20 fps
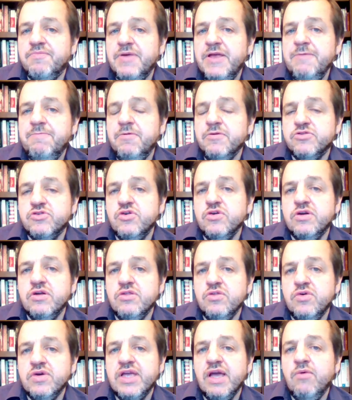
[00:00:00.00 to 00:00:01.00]
people took a
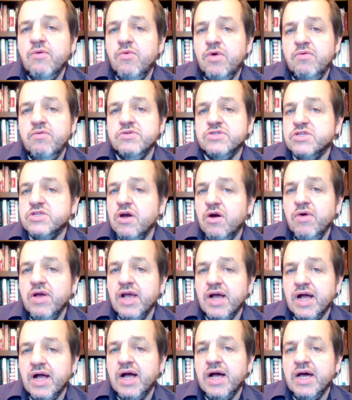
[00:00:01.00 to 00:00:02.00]
look at what was
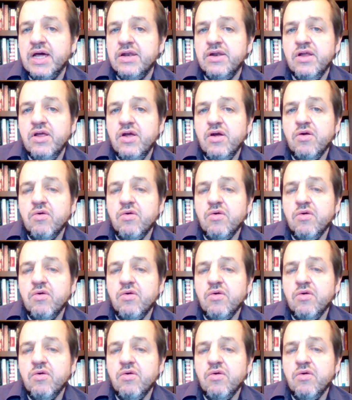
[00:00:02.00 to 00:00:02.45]
going on